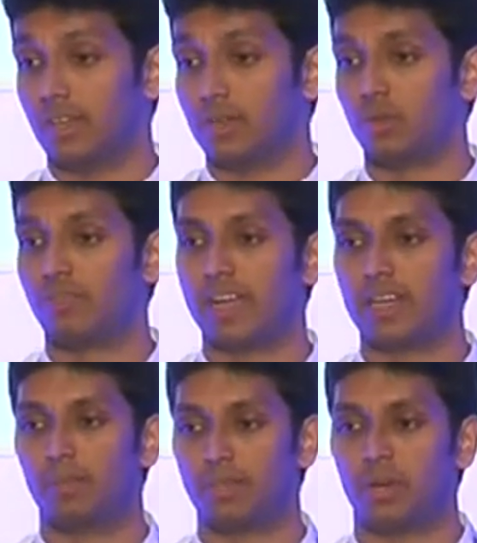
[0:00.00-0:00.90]
you
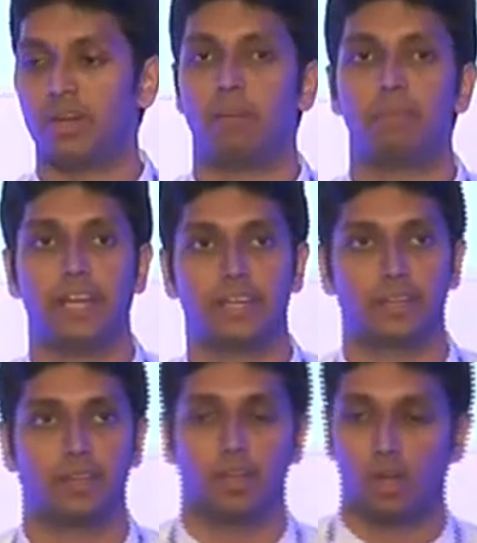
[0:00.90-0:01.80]
finally push out an update
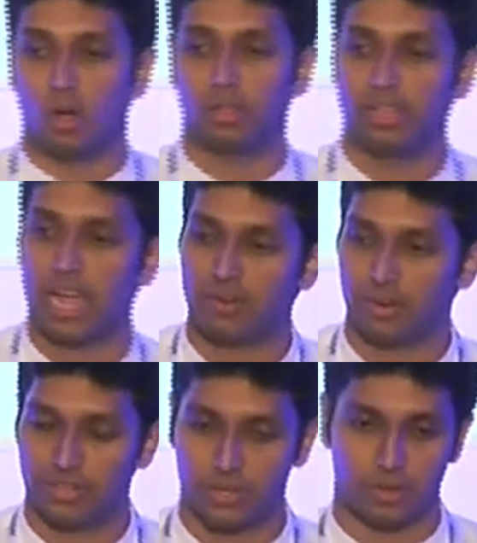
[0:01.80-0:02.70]
on the
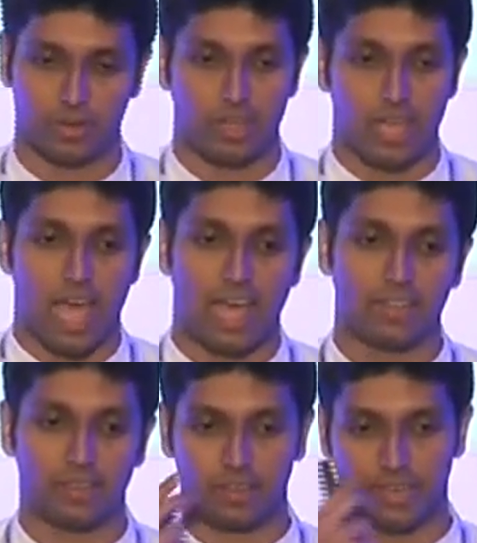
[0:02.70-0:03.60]
Android store.
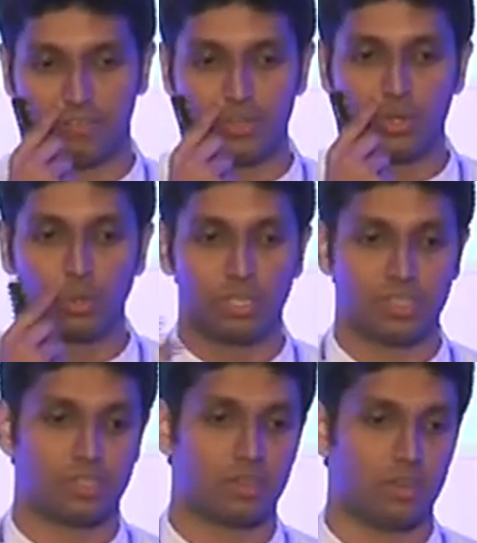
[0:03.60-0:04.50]
And if you do
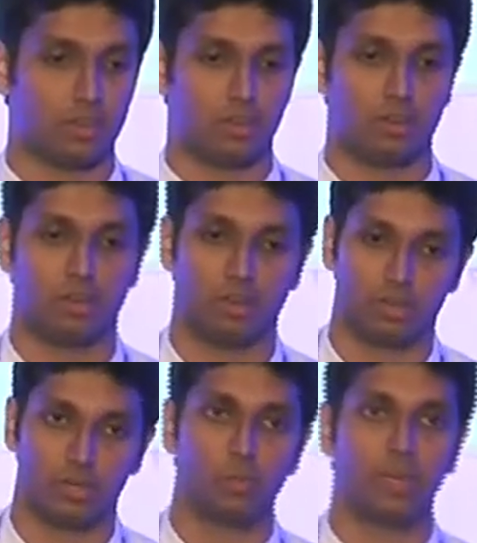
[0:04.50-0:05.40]
this
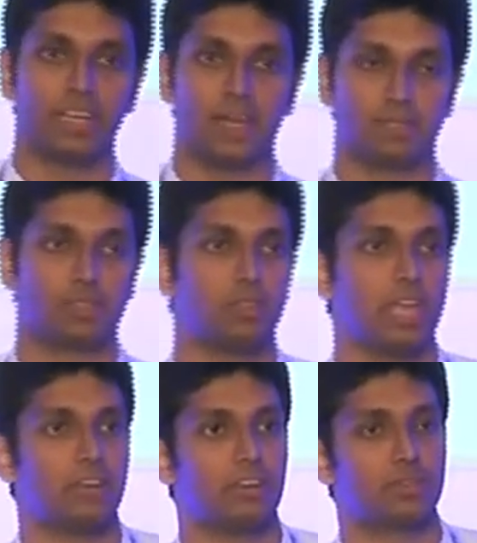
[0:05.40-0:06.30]
too many times on
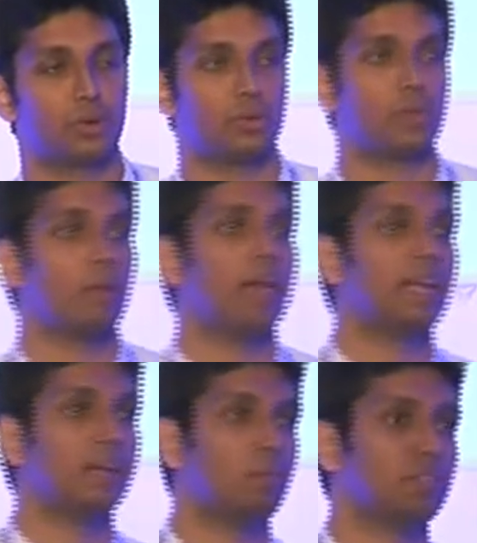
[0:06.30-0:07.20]
the Android store, you might
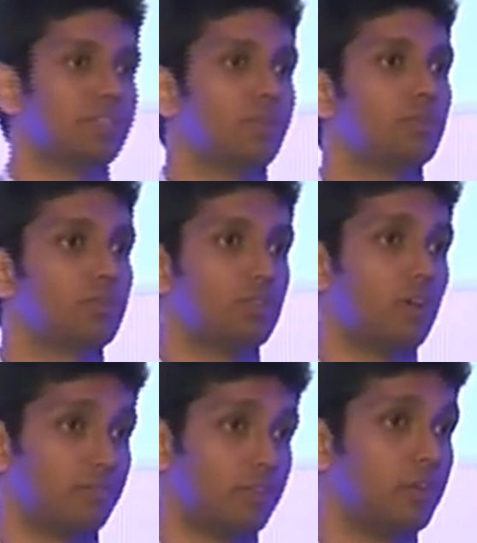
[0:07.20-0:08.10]
end up pissing your users
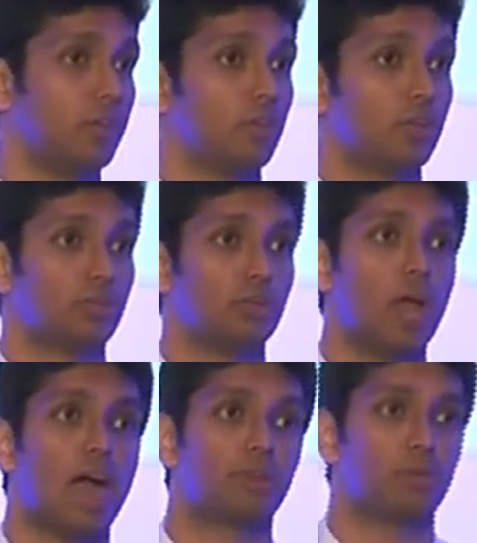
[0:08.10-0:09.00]
off. So
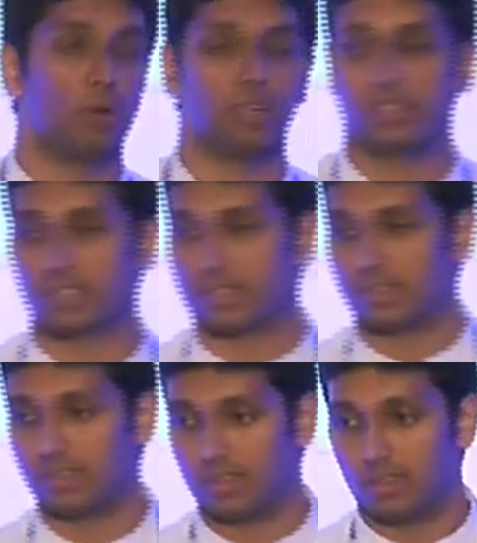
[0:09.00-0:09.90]
you have to avoid
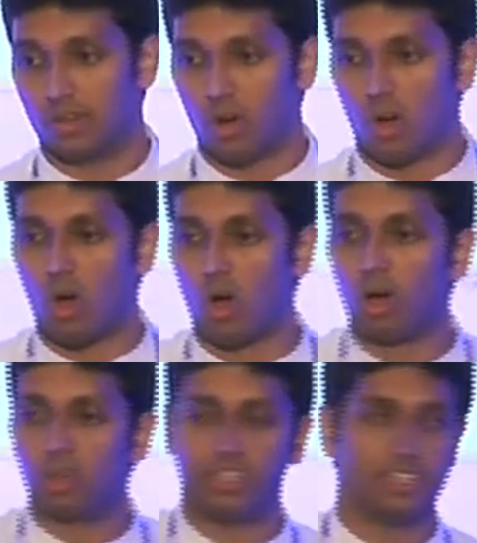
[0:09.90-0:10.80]
this.
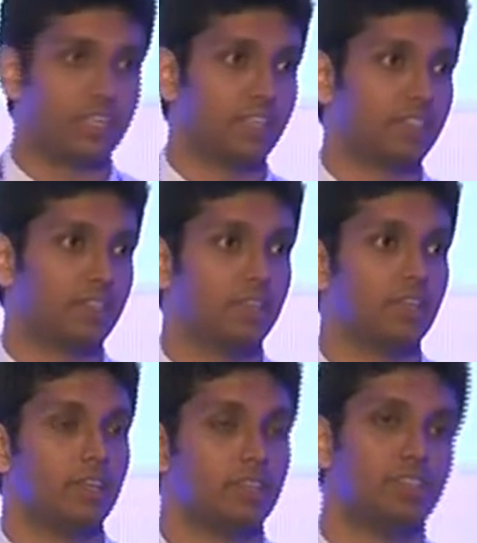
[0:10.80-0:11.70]
All these things
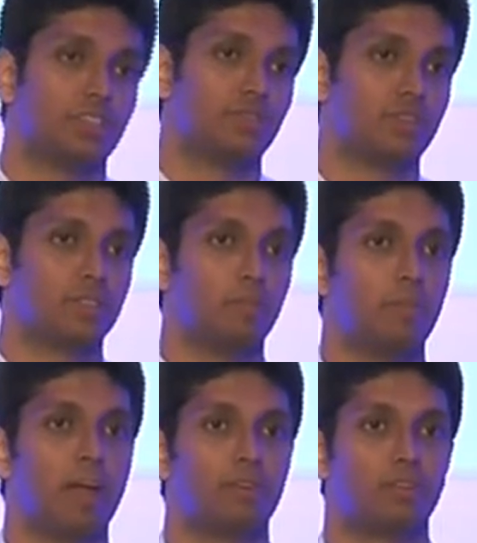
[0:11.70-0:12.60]
just for a
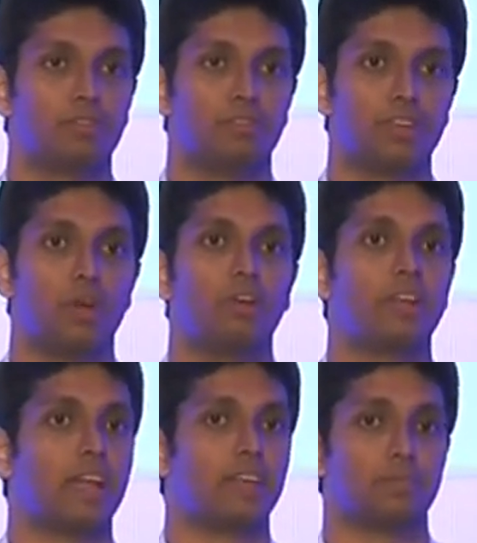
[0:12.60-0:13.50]
simple matter of
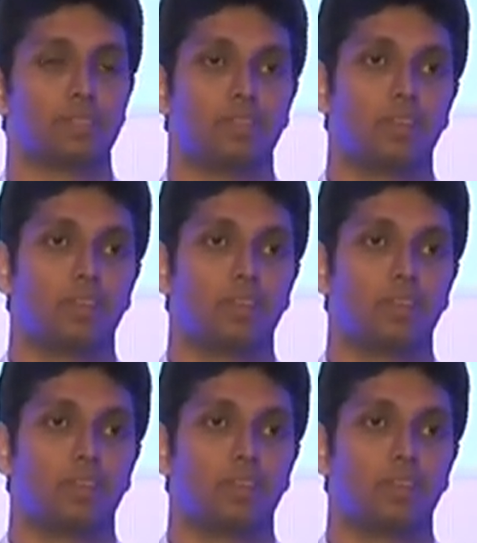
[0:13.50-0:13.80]
reordering items.